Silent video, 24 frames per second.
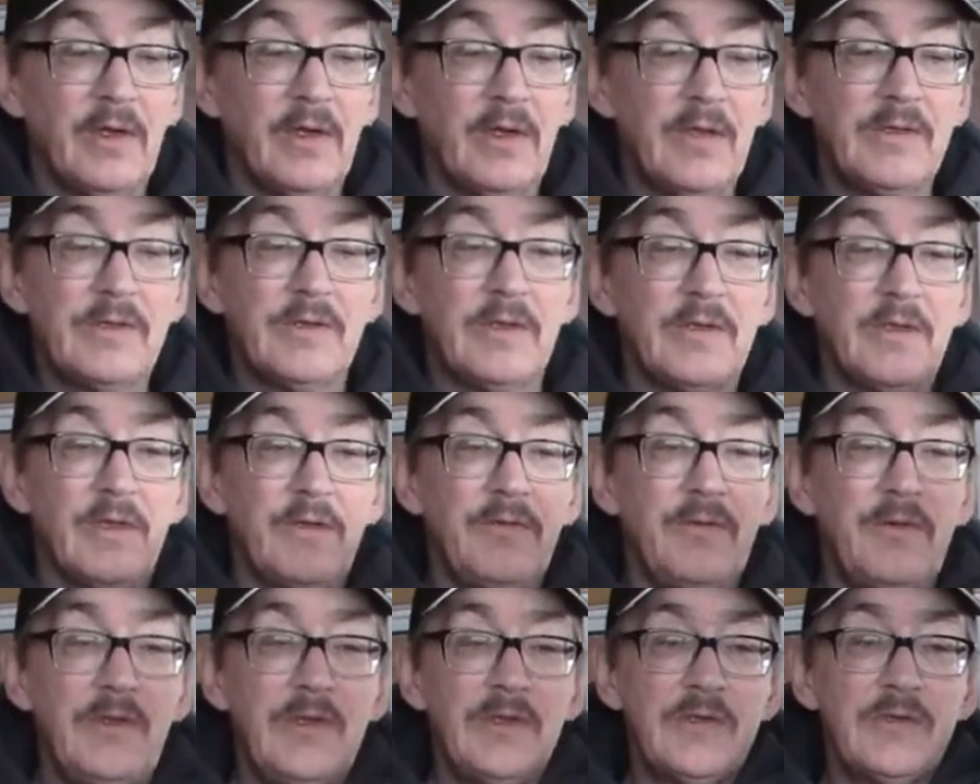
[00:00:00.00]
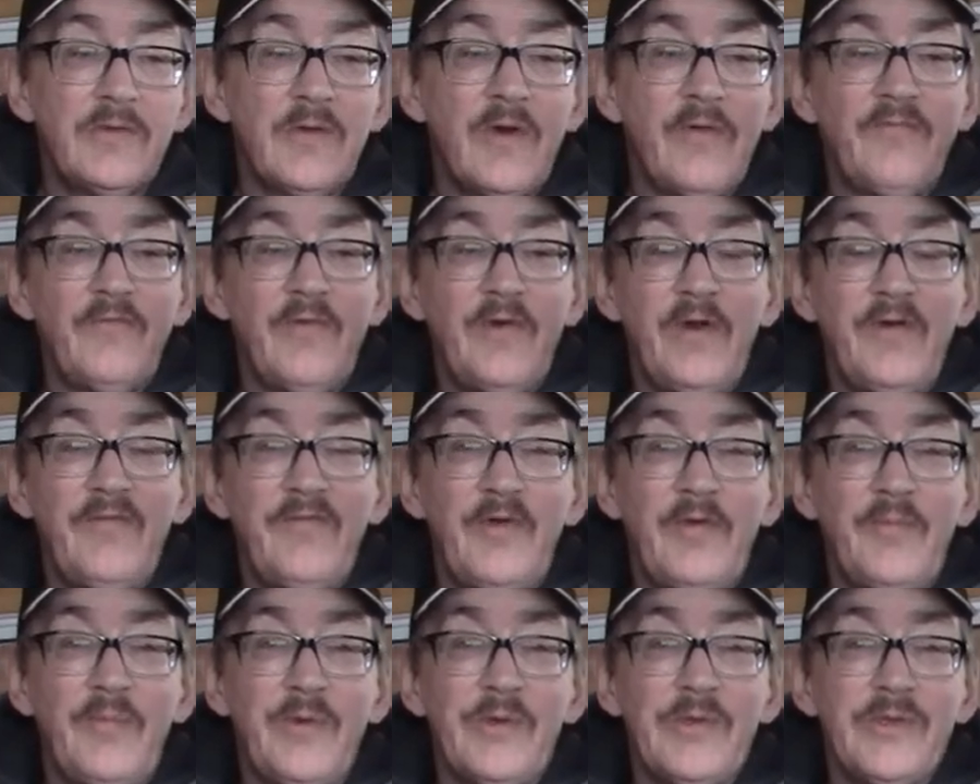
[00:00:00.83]
is these are a very,
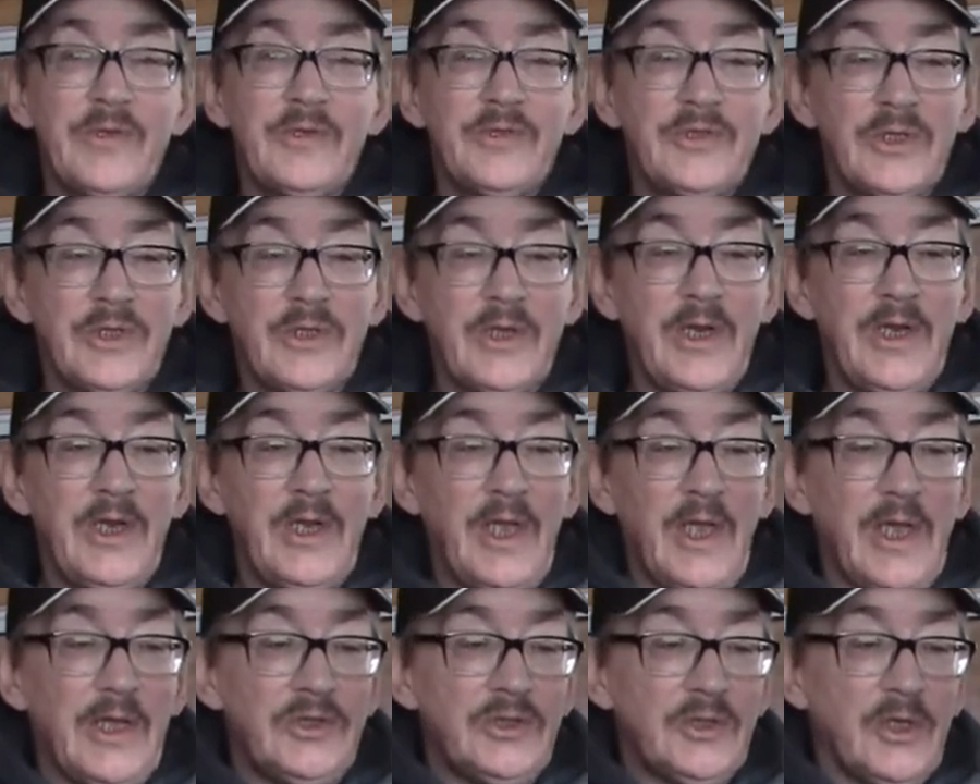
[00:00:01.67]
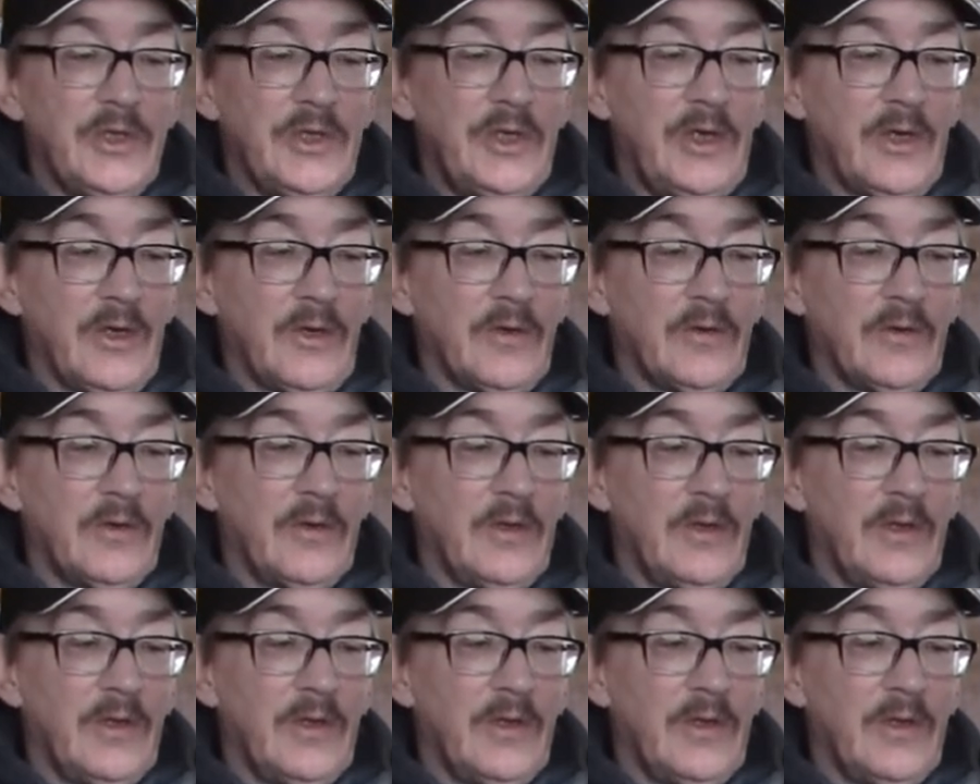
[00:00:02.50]
very precision cutting edge on here.